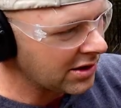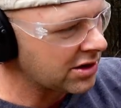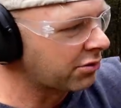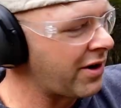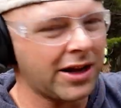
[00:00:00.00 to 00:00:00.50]

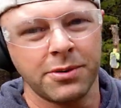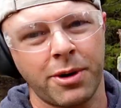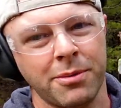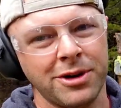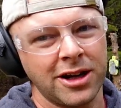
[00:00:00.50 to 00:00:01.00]
directly
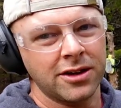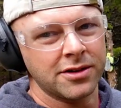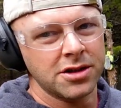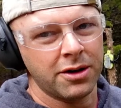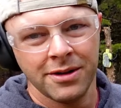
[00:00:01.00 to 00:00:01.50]
perpendicular
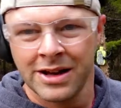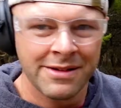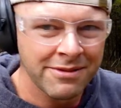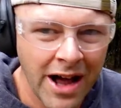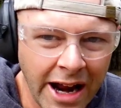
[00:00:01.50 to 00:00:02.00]
to it.
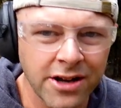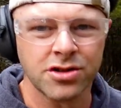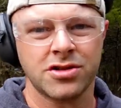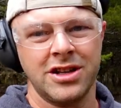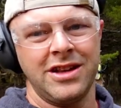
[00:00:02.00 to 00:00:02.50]
Not
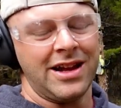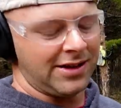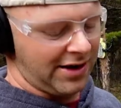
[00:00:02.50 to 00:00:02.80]
interested in that